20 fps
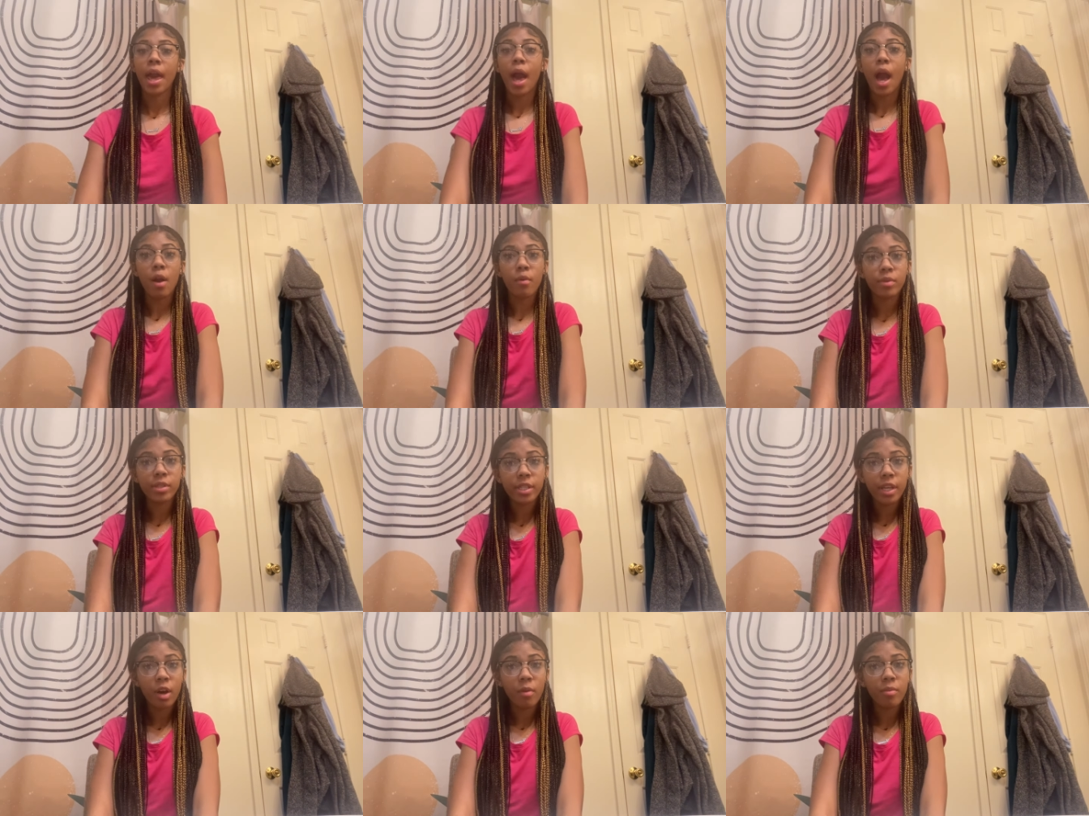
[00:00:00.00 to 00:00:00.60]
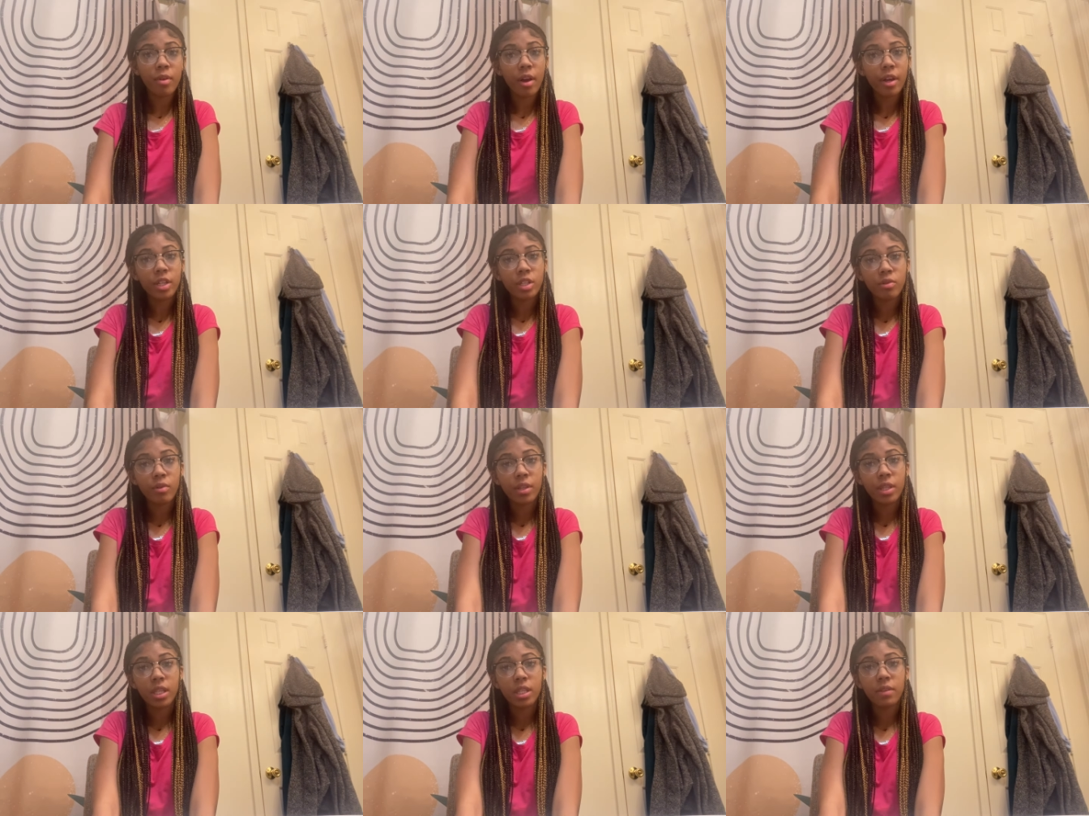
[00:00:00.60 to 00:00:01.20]
i really hope y'all
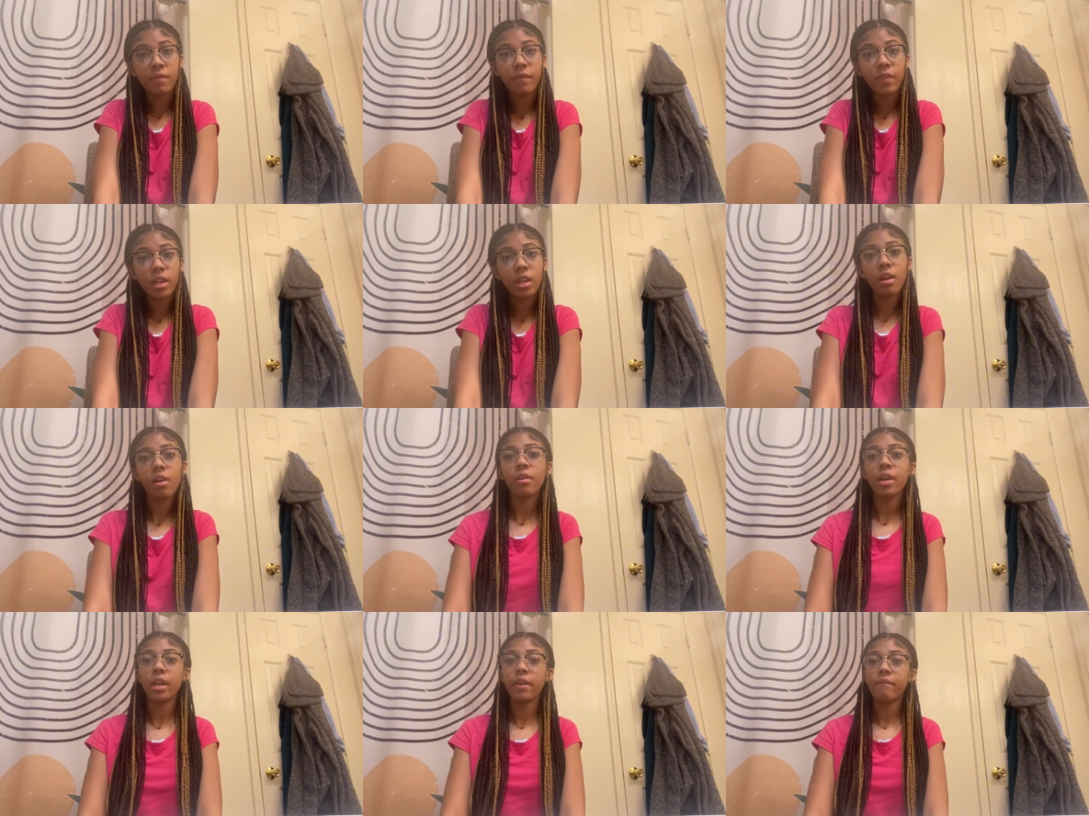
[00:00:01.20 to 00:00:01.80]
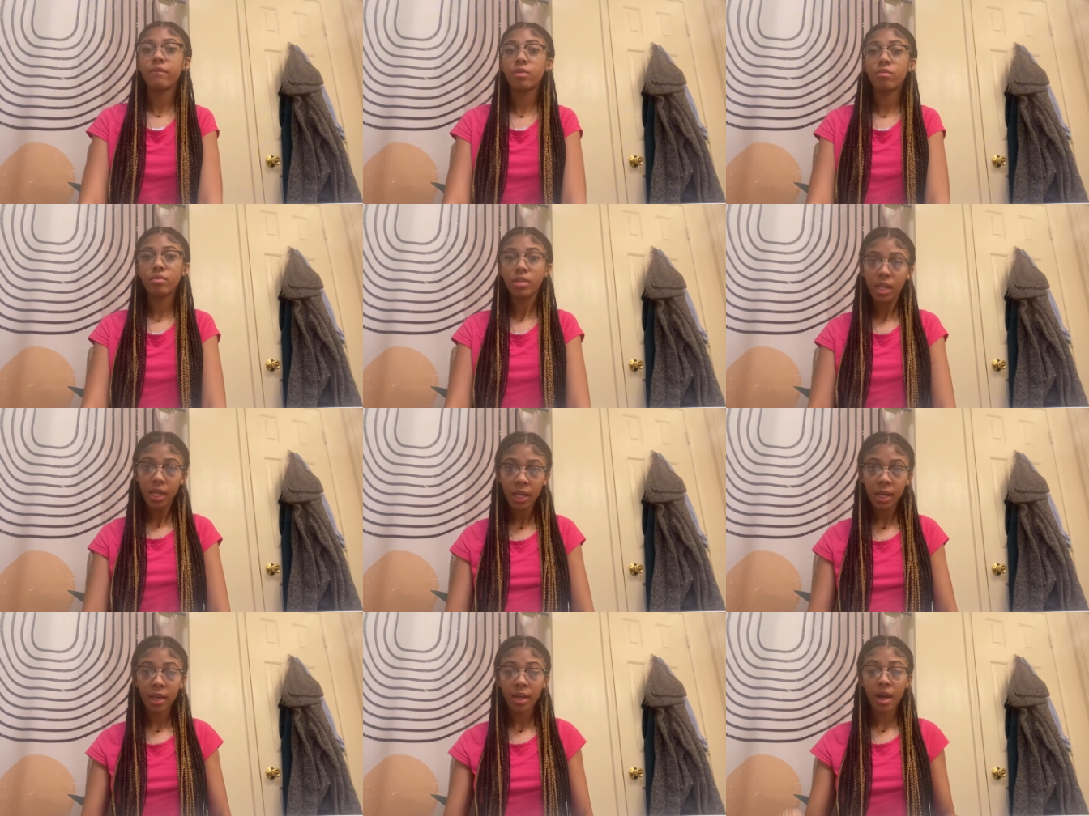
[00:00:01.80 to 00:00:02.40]
enjoyed this video if you
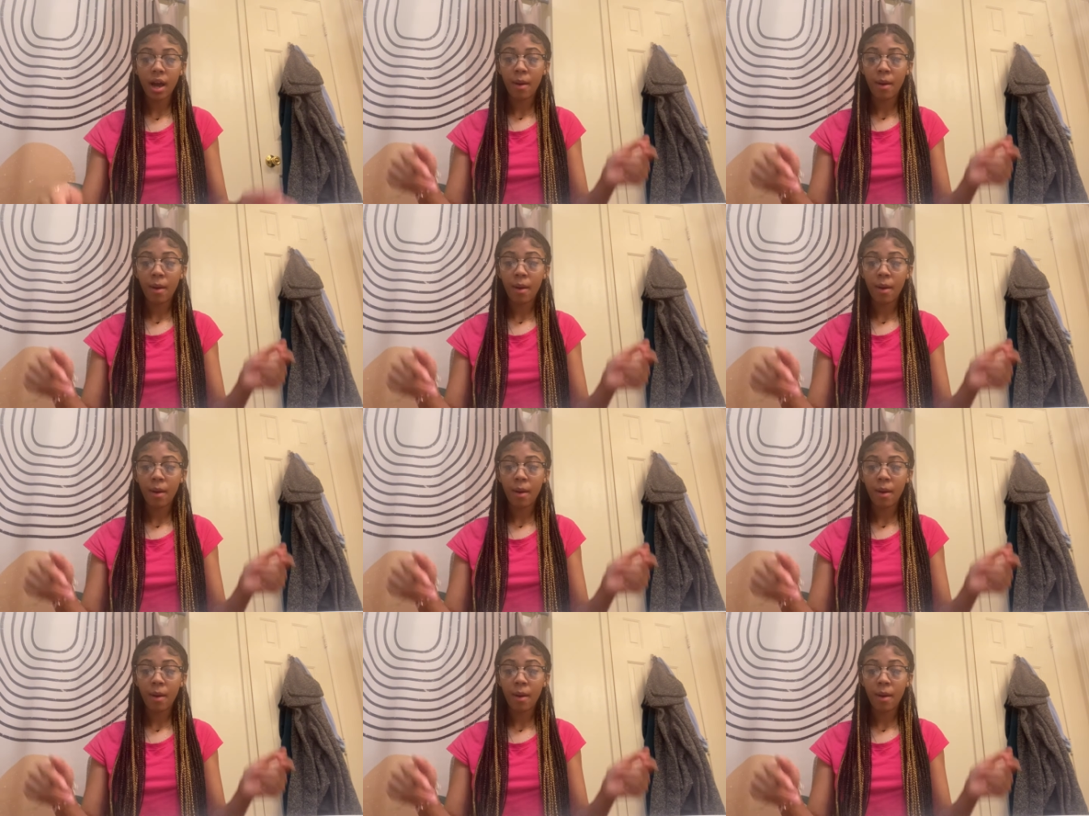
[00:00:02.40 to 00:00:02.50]
did